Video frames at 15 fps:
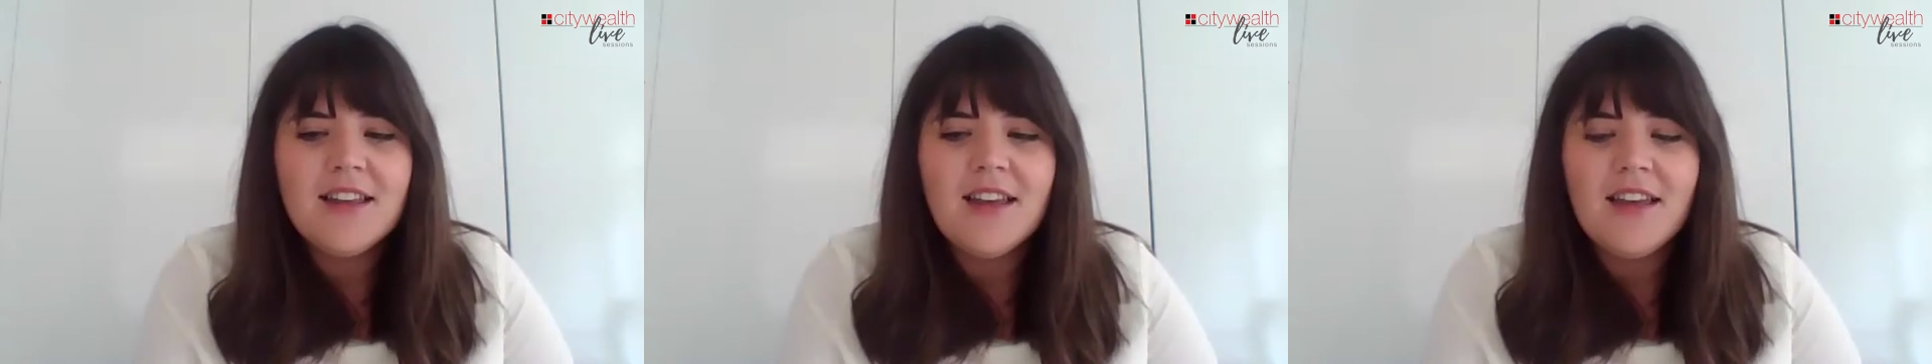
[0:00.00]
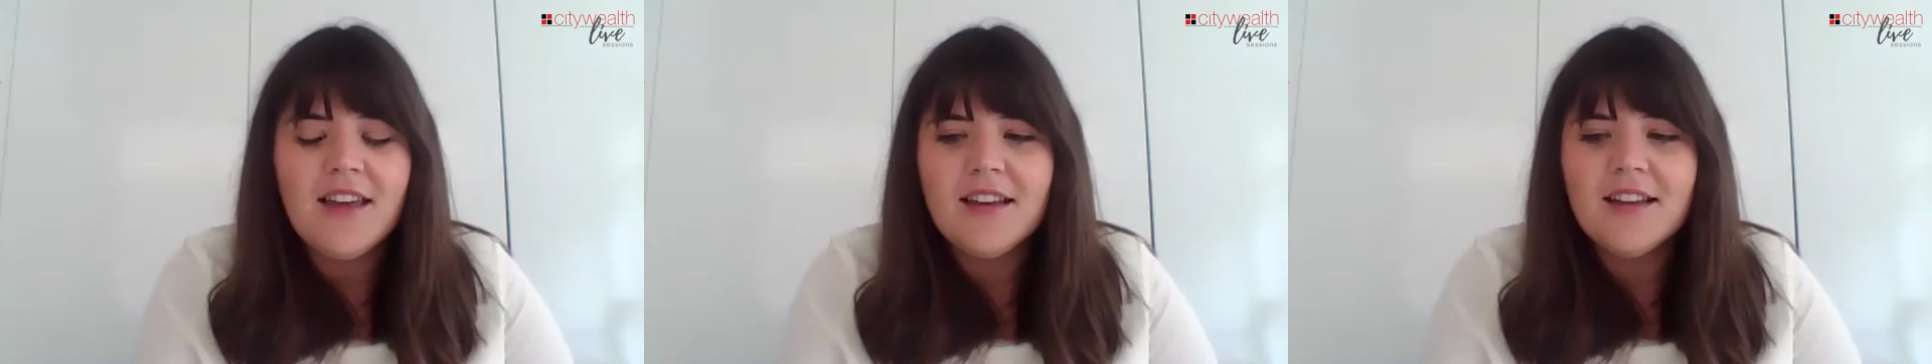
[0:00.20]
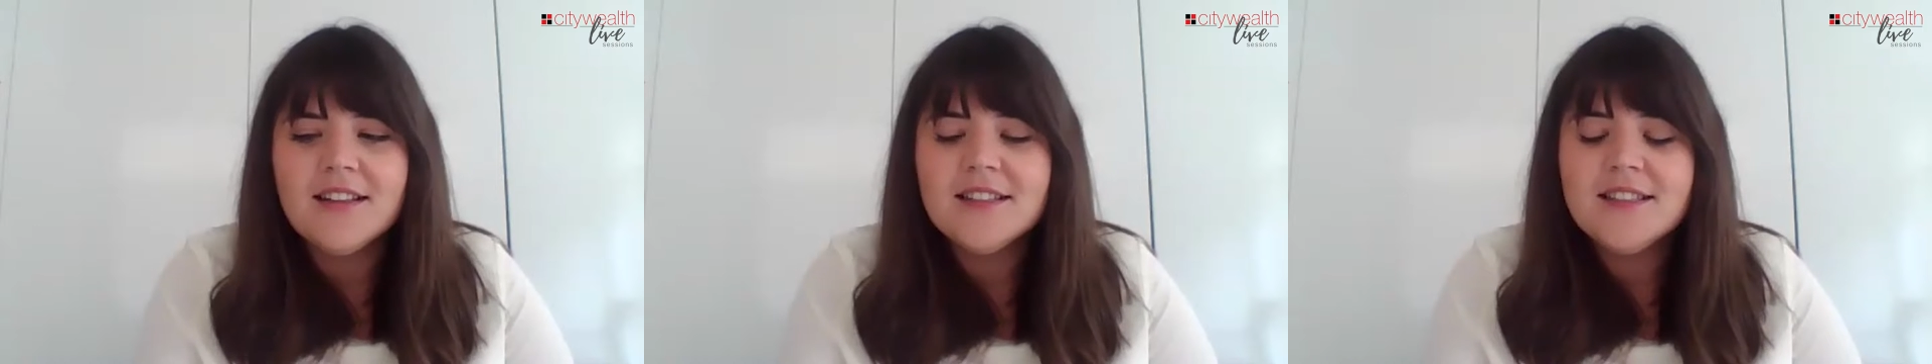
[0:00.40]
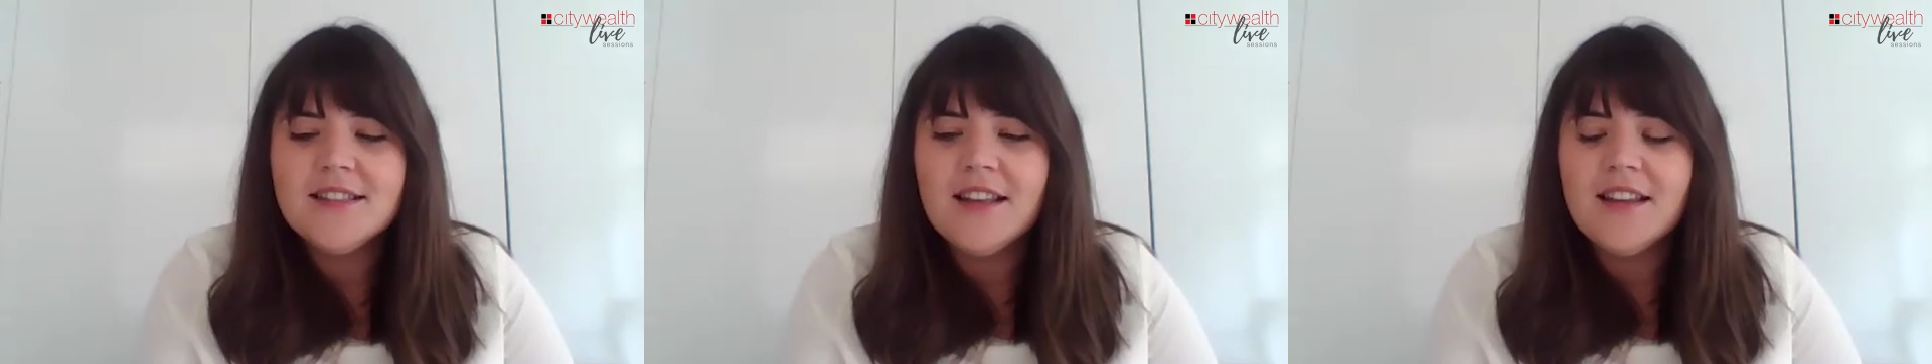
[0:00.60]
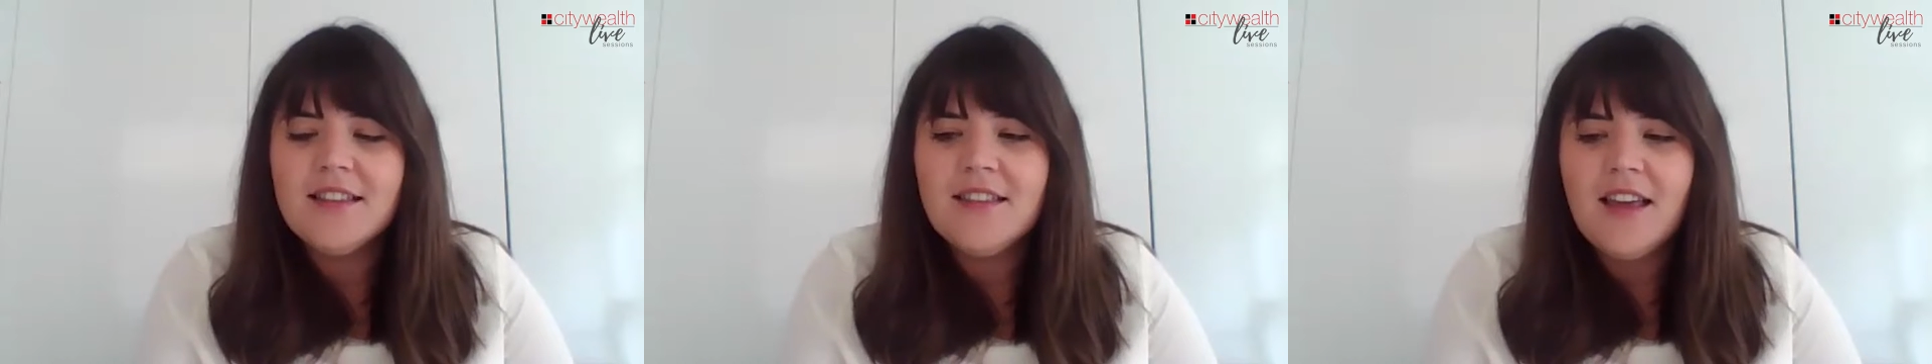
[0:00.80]
is
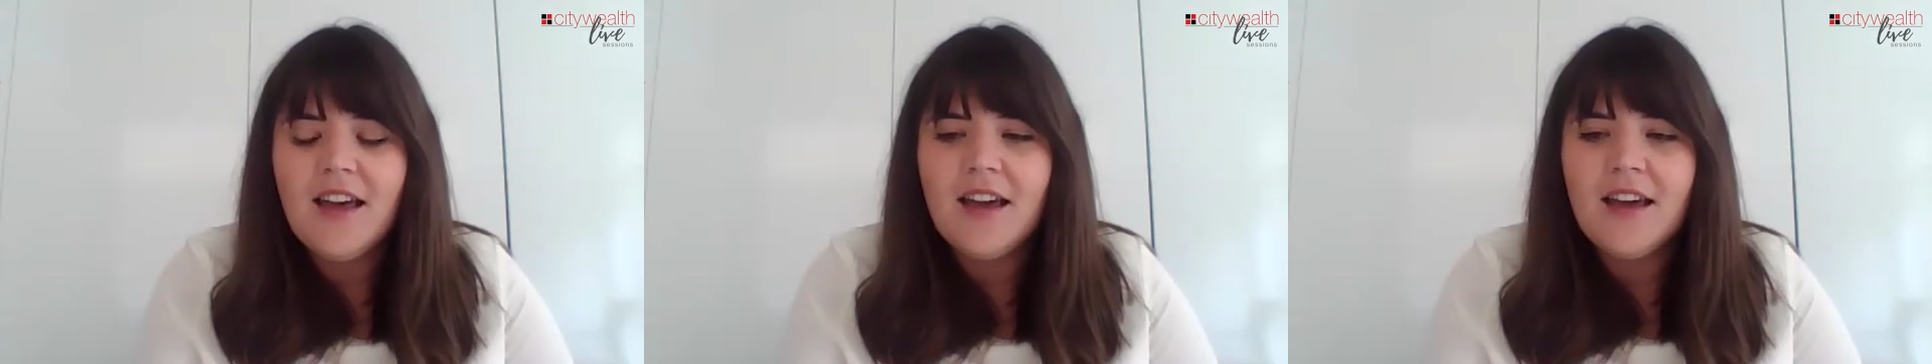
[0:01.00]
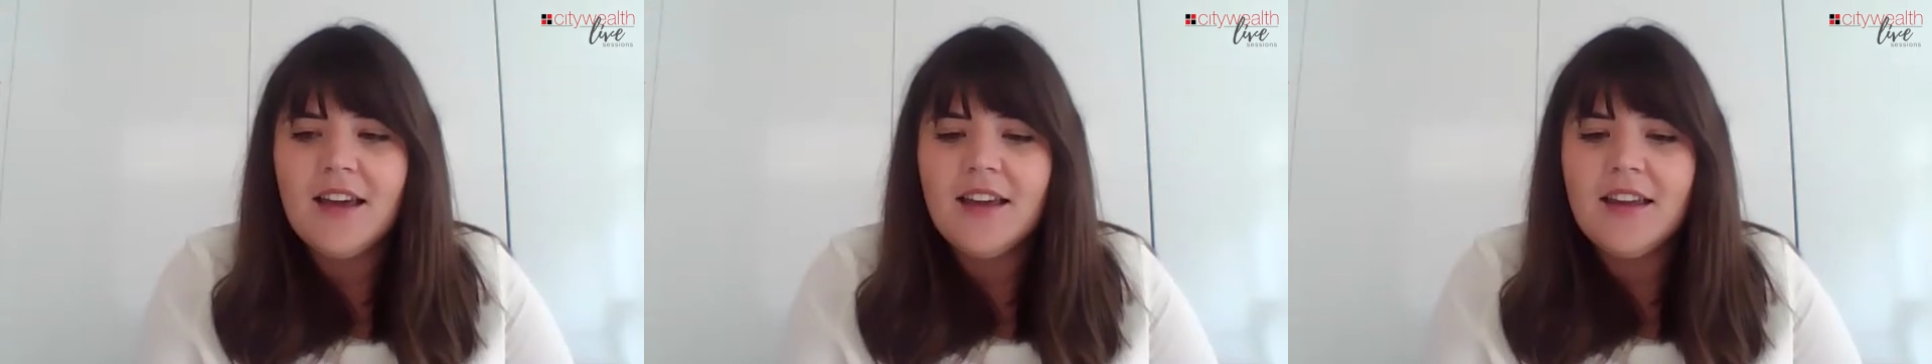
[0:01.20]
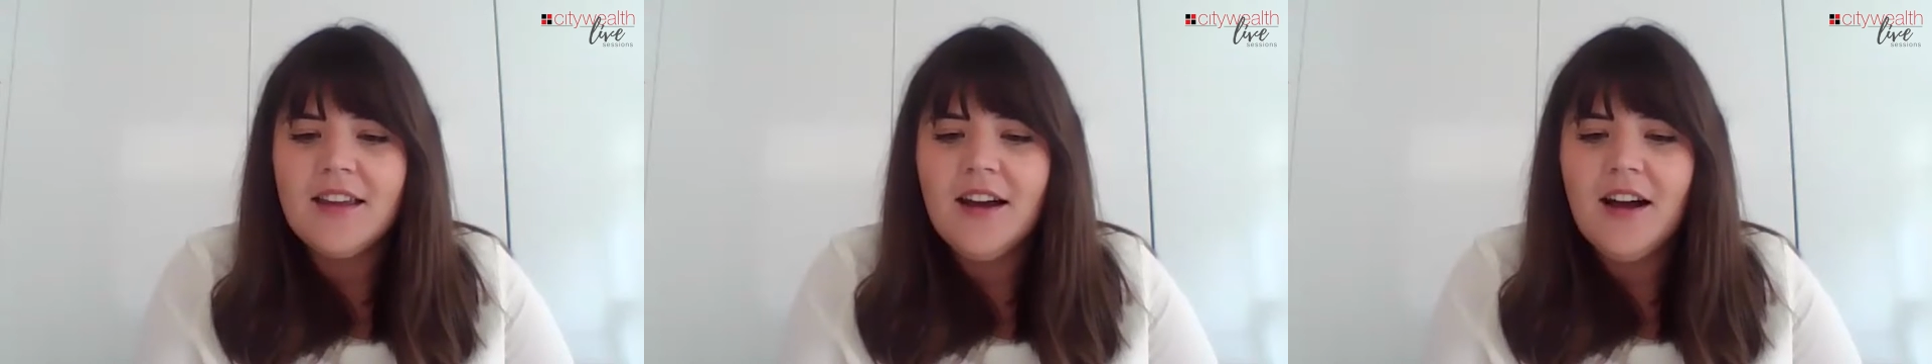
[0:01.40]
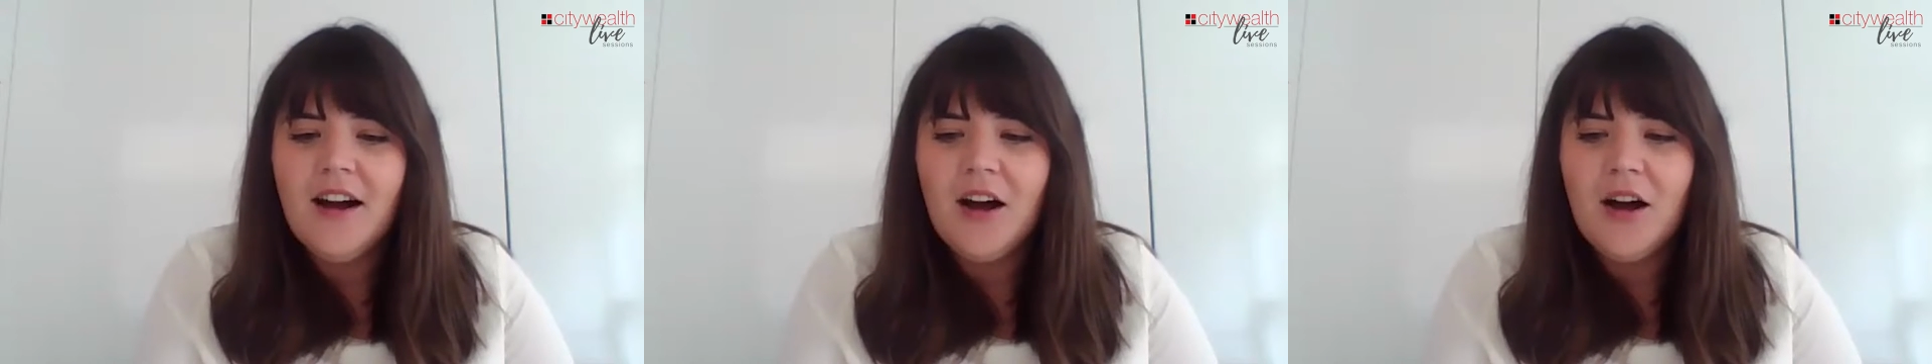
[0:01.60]
that they